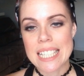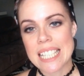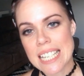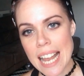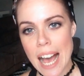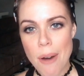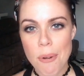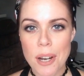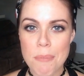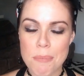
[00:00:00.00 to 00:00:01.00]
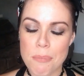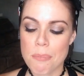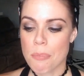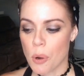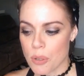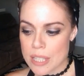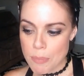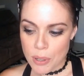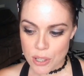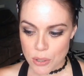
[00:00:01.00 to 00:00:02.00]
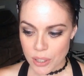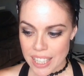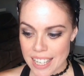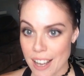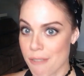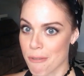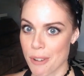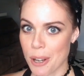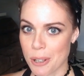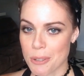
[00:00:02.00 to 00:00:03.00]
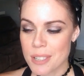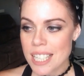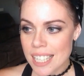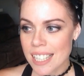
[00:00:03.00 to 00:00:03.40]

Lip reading: to now when I'm more spiritually evolved,